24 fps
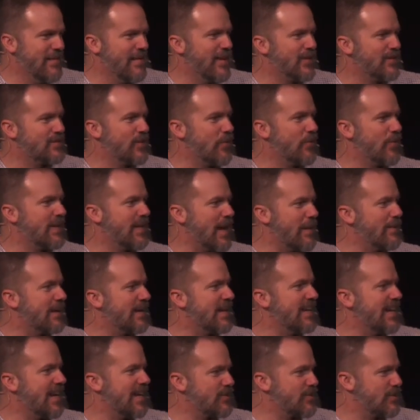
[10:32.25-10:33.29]
So when
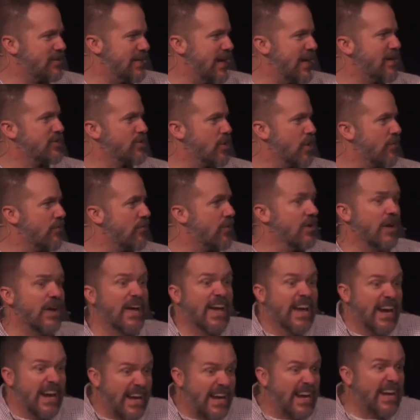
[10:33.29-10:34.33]
Nebuchadnezzar takes over,
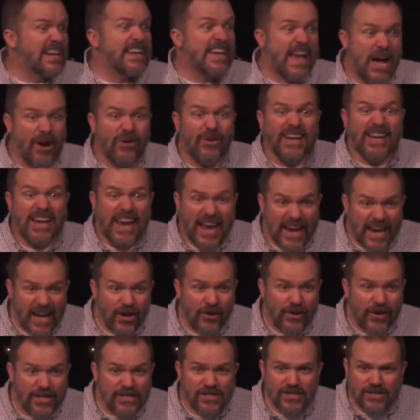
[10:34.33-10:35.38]
he now
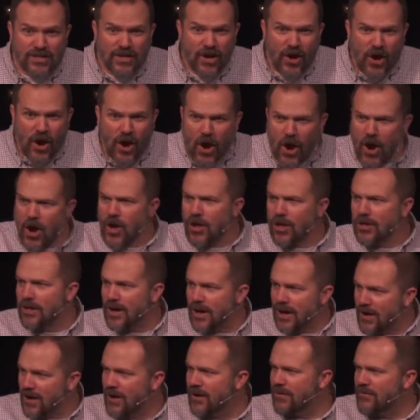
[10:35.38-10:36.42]
inherits all
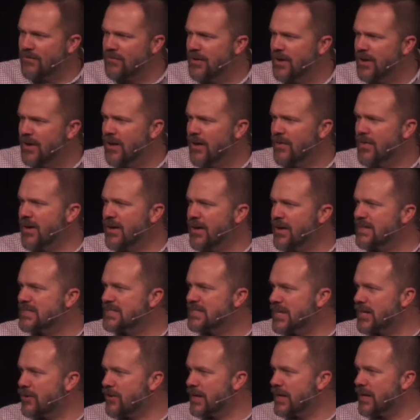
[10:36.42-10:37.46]
of the
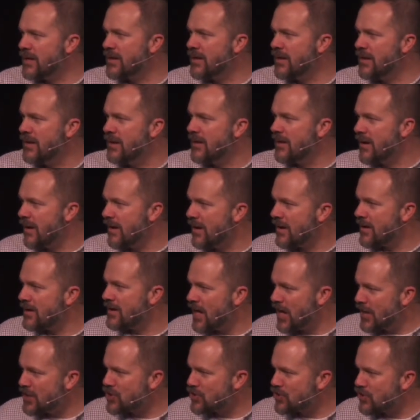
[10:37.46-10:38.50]
Assyrian
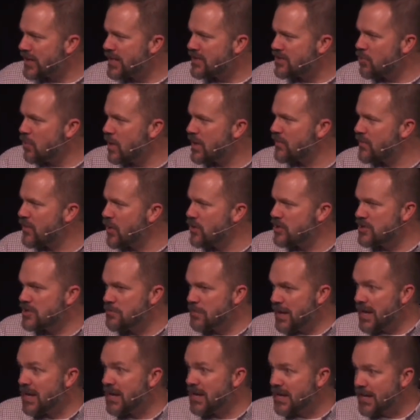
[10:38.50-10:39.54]
countries, one of those
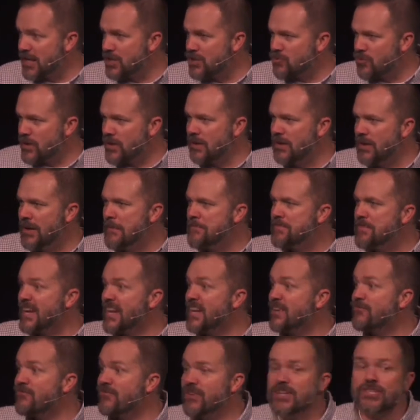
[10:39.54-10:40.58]
being Israel, and
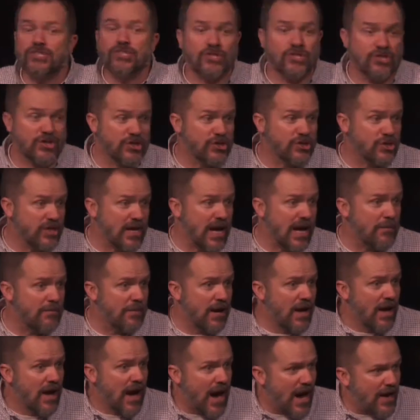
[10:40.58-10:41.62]
he finishes the
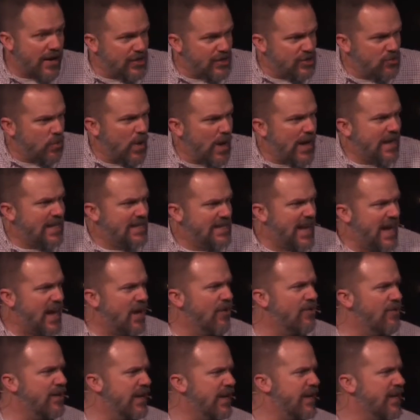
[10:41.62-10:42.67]
job on his way
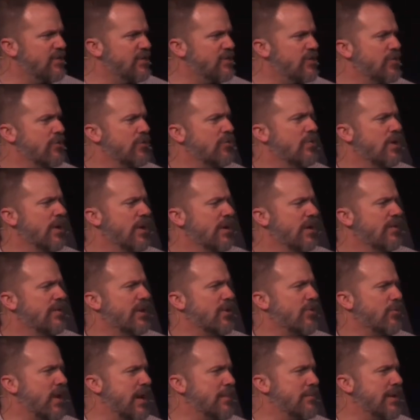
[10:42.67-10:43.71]
down into the
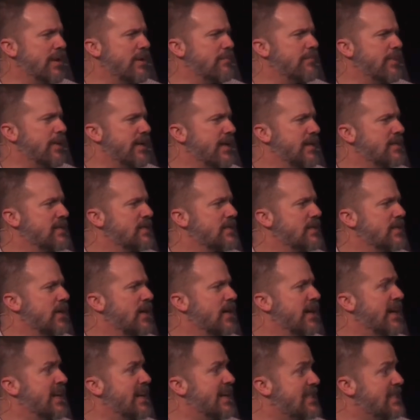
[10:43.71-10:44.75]
Arabian
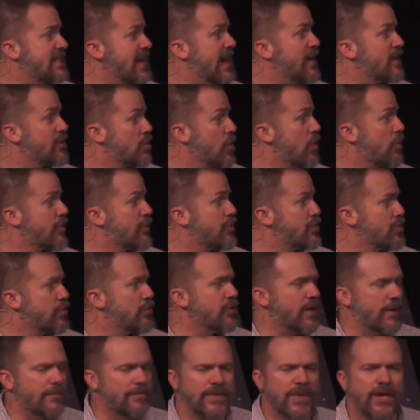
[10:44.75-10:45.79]
Peninsula, and he takes over
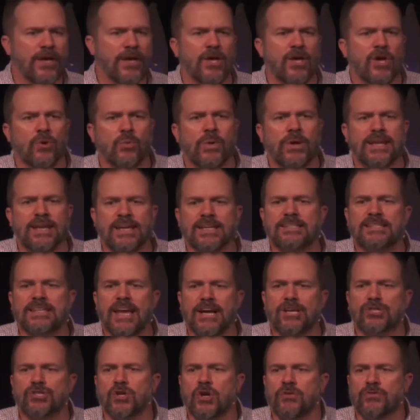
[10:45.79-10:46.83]
Judah. when he
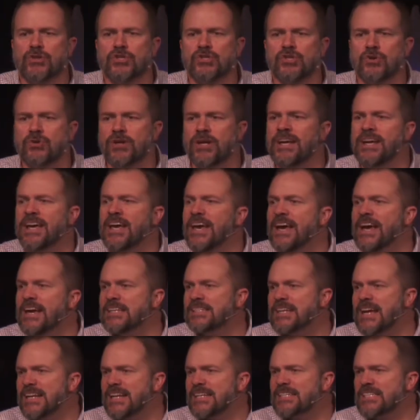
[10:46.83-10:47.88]
takes over Judah, he's
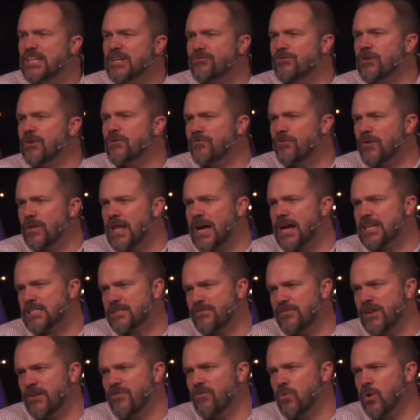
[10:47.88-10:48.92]
got a different
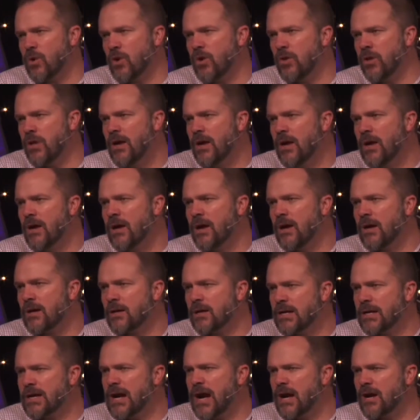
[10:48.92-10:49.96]
philosophy of world
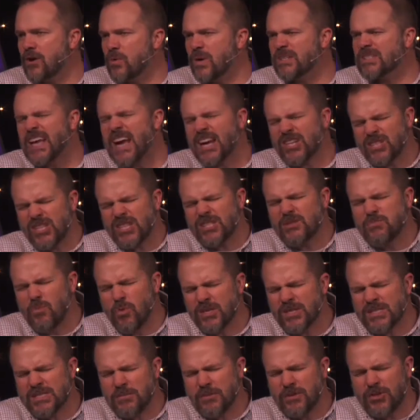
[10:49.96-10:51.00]
conquest. Actually, it's
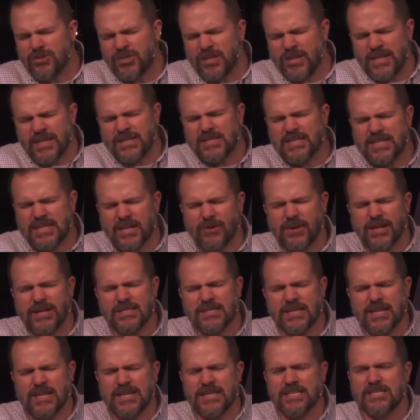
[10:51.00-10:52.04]
more similar to the
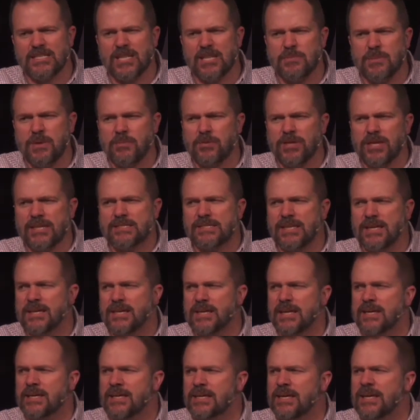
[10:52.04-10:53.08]
Assyrians than it is to the people that
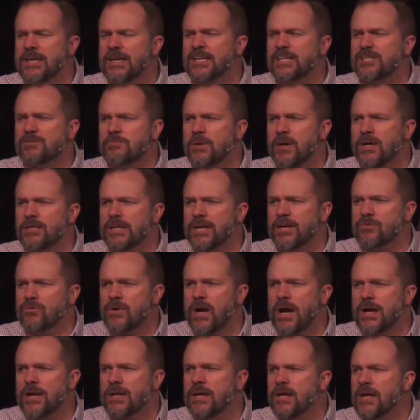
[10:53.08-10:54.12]
kick his butt later
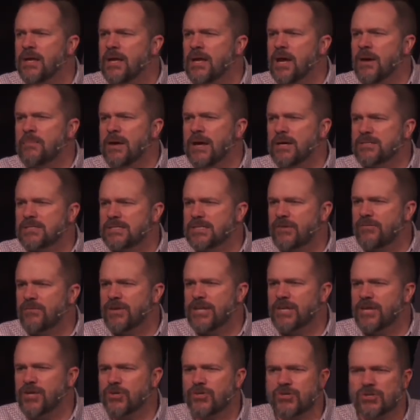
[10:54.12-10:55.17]
on, about
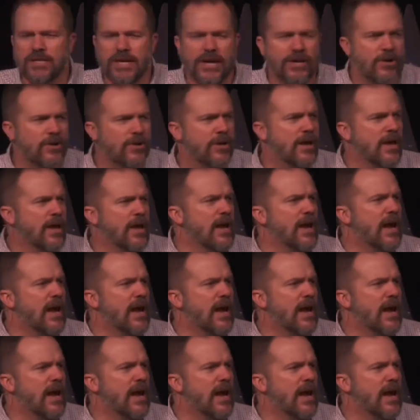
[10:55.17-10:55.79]
70 years later.